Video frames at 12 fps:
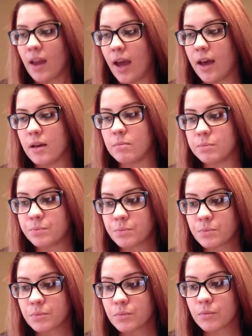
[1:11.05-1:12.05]

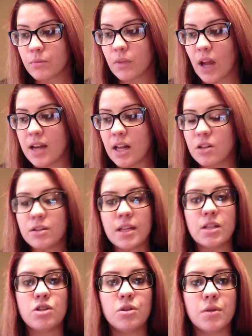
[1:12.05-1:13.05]
Another
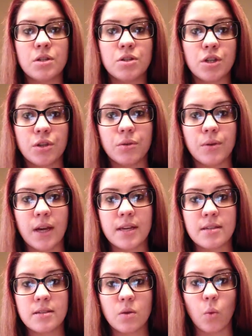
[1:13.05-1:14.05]
thing that you can do
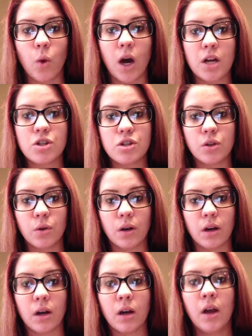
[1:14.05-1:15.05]
is watch
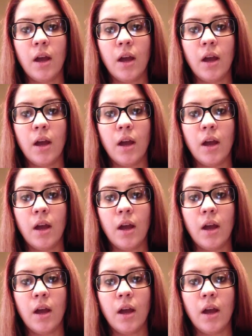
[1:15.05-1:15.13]
your